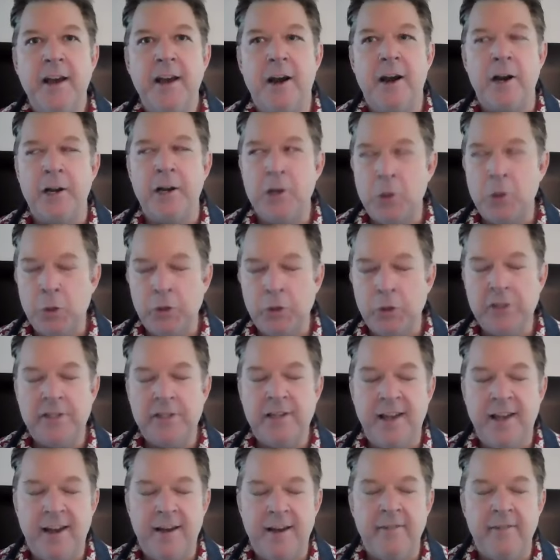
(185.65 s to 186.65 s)
Our goal is
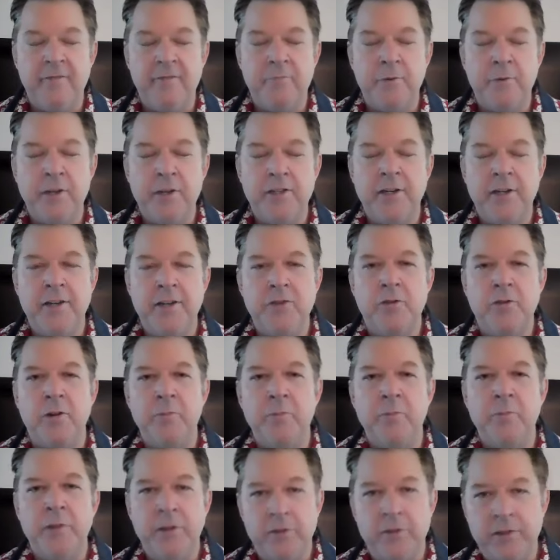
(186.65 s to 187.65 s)
to have President
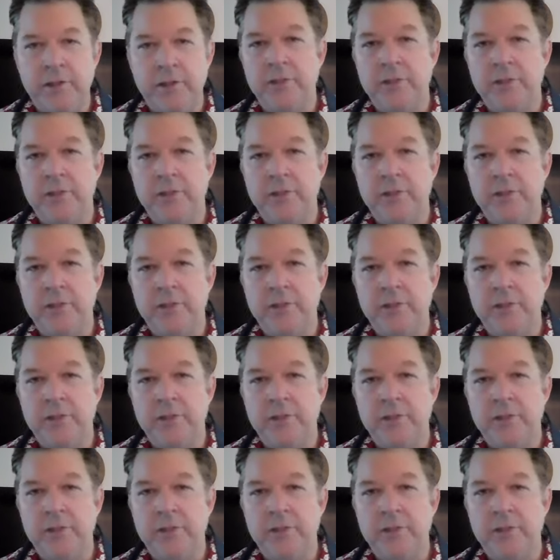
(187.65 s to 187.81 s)
Trump use